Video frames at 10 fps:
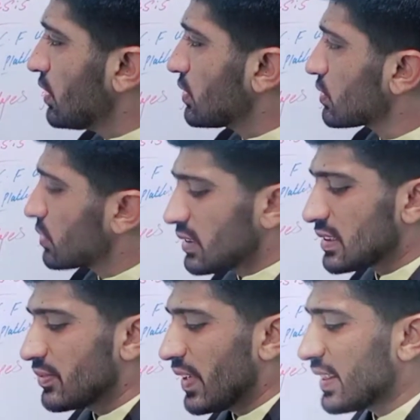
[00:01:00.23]
So students,
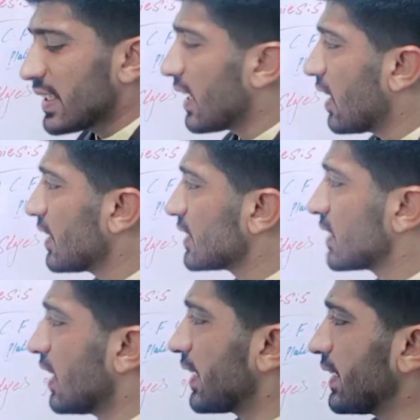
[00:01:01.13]
when they are
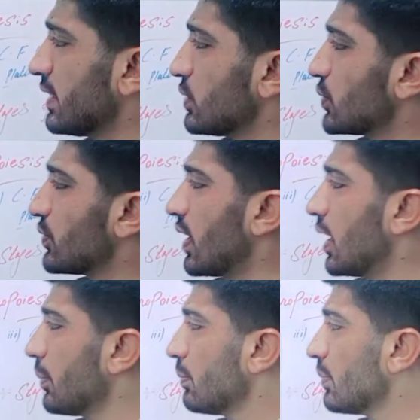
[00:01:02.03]
designed to
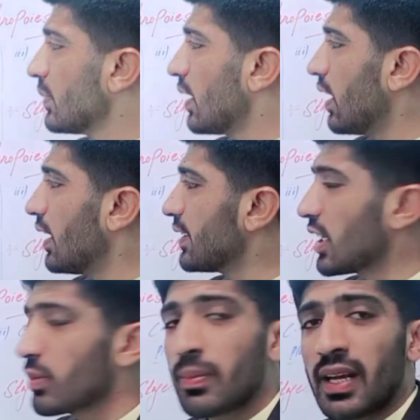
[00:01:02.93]
form all
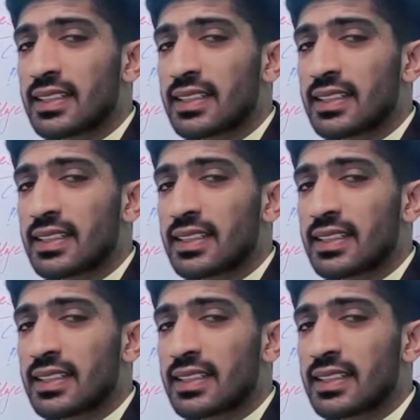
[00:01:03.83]
type of blood